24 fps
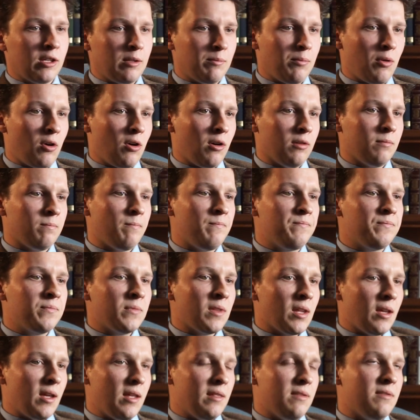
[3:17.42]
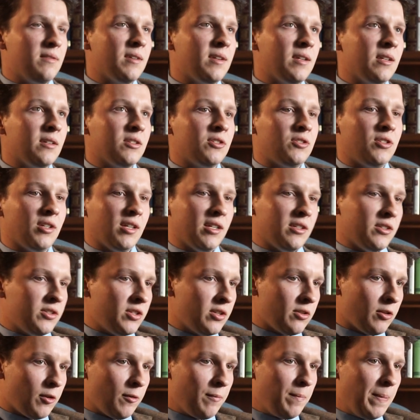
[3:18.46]
upon, and things to
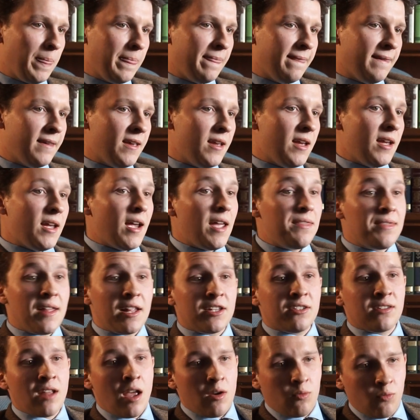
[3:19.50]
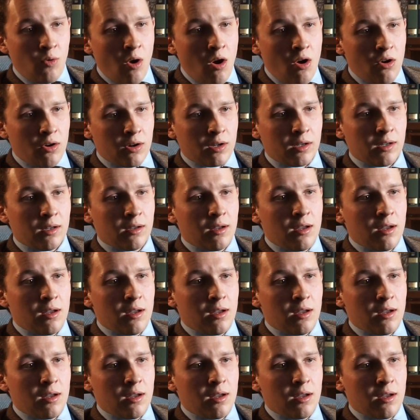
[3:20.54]
consider. And that's not wrong.